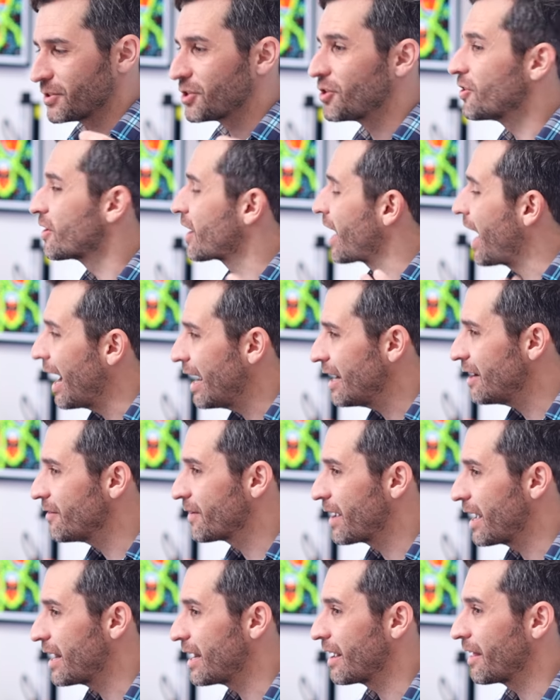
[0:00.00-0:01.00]
So you're kind of
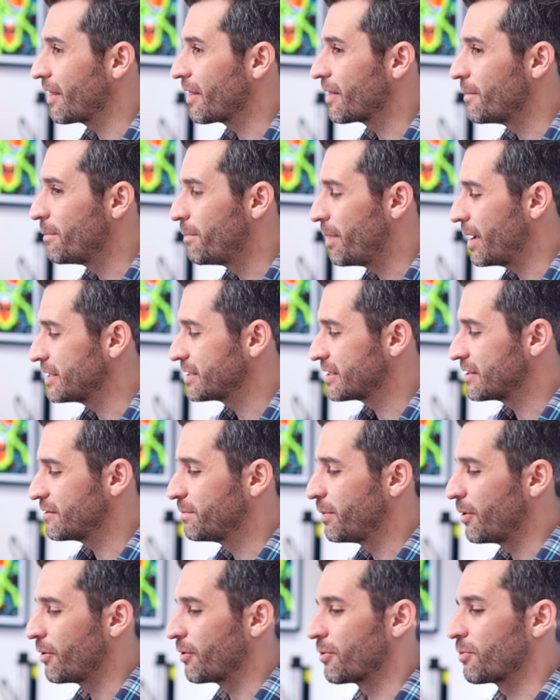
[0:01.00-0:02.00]
getting the best of
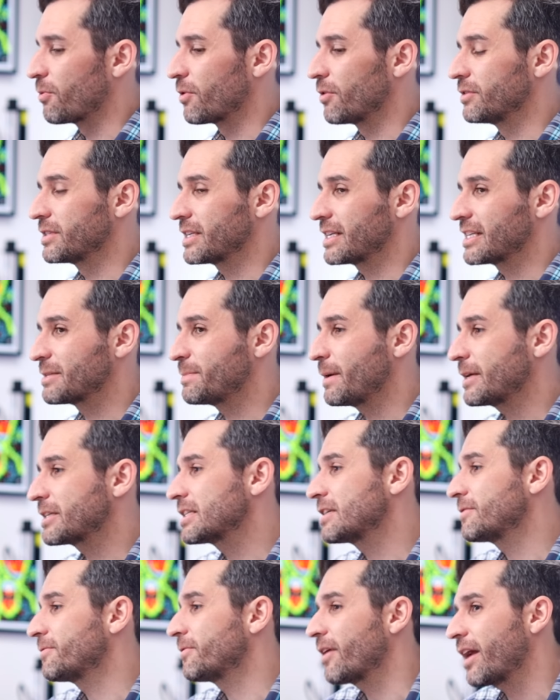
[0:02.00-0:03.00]
both worlds, and
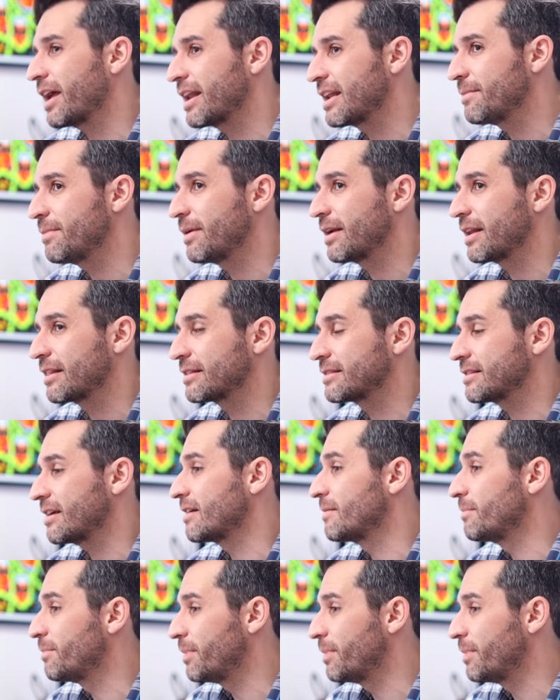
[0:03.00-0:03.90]
especially for anybody that's on a